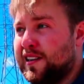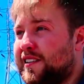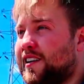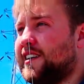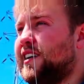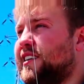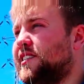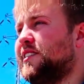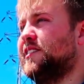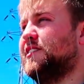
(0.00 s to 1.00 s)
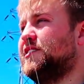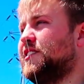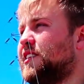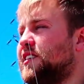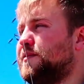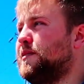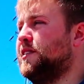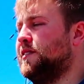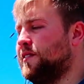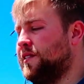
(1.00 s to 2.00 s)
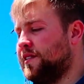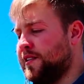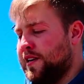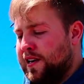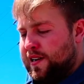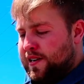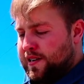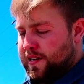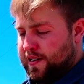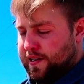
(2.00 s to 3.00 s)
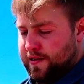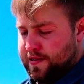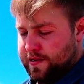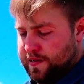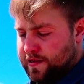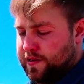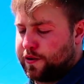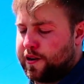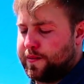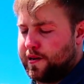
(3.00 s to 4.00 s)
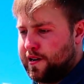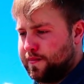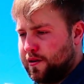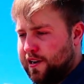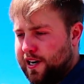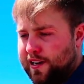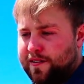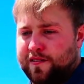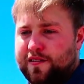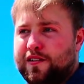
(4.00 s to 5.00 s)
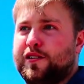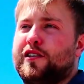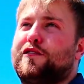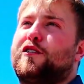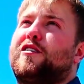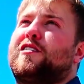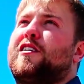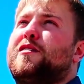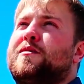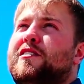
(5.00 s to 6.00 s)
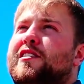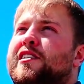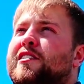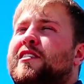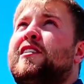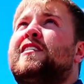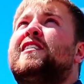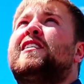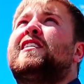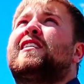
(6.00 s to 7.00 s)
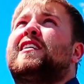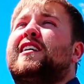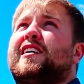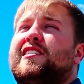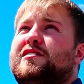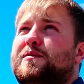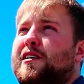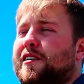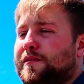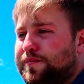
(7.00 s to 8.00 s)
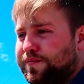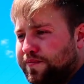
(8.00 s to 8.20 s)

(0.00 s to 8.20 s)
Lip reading: what I got here is I got about 20-pound braid to a fluorocarbon leader. That's about